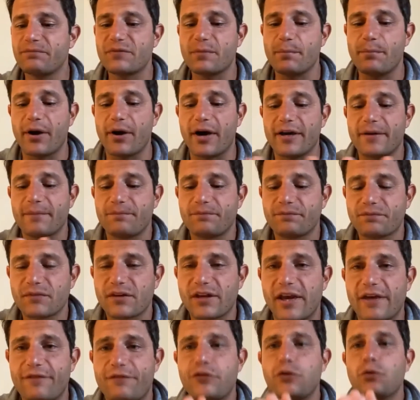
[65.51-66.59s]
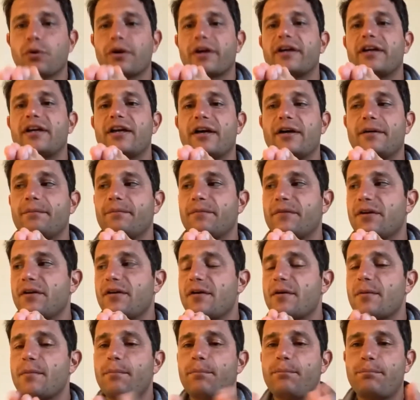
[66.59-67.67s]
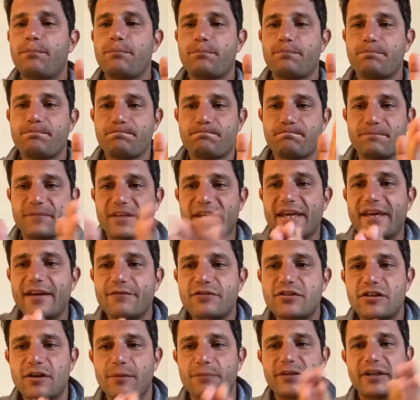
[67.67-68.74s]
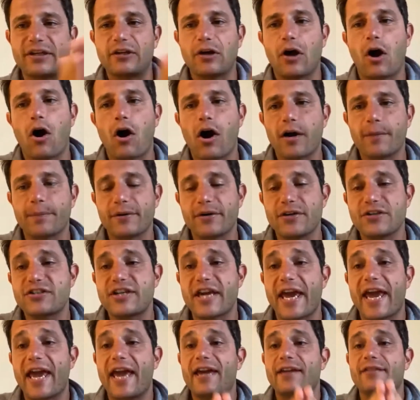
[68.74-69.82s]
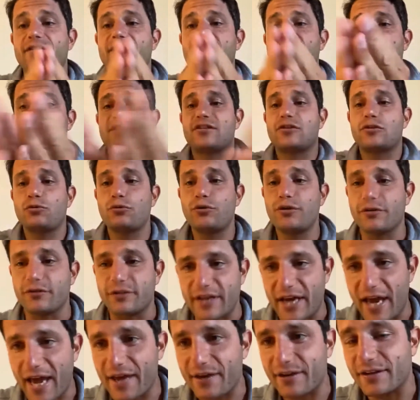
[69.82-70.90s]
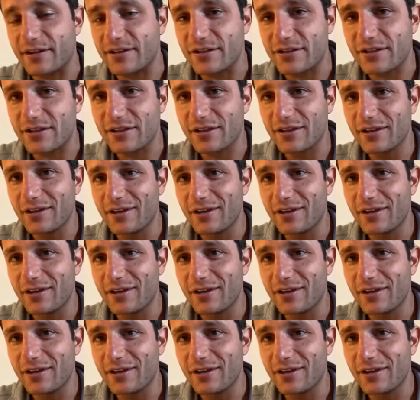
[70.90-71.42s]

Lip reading: But if you were going to give something to Harper to say, hey, this is who your dad is,